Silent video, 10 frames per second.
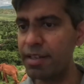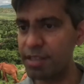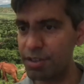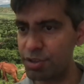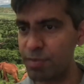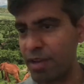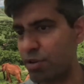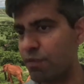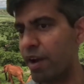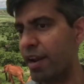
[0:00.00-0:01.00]
decisions
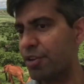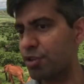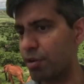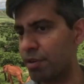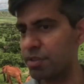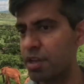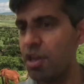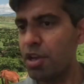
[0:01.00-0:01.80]
based on financial risk.